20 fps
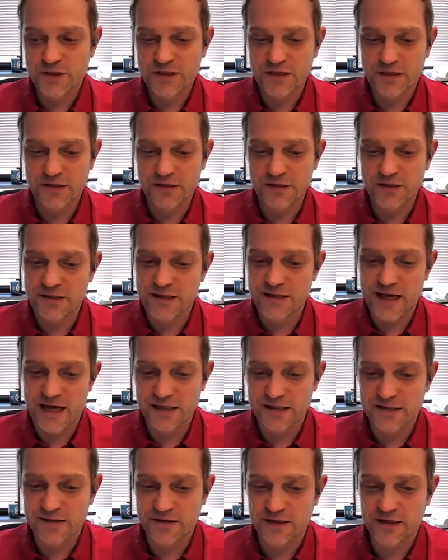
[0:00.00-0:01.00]
But other than
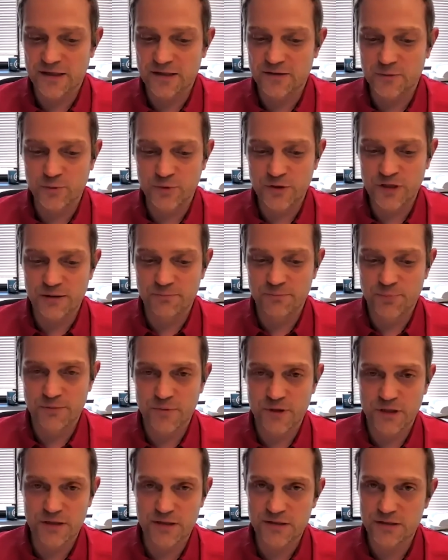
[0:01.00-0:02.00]
that, we
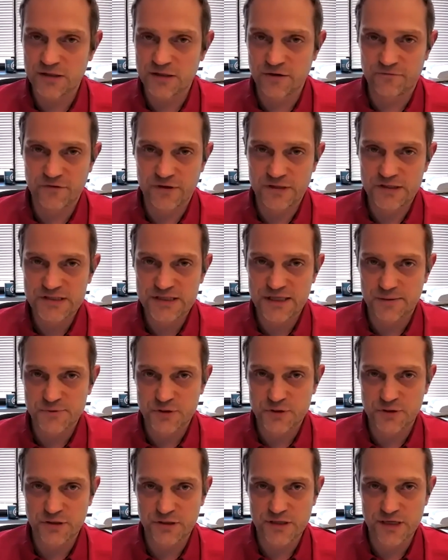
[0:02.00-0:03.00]
implement different
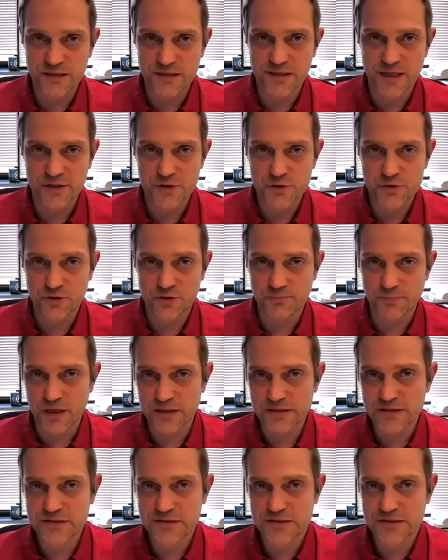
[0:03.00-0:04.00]
steps to detect actual
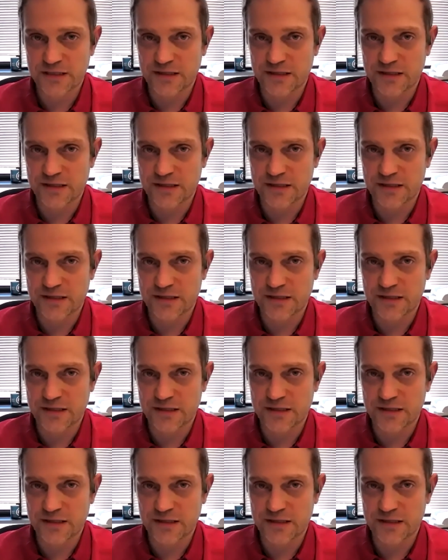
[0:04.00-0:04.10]
bots.